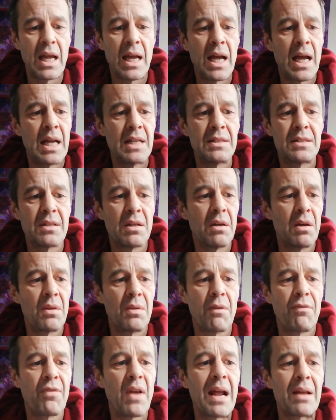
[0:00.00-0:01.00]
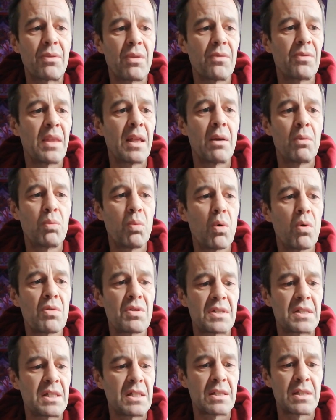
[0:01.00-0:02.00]
And the fact that there
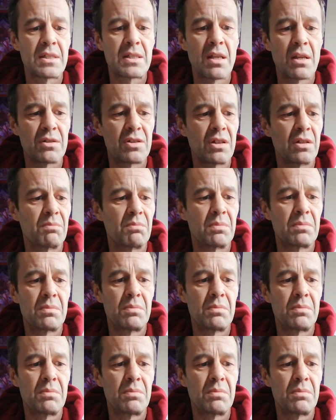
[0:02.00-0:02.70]
was just such a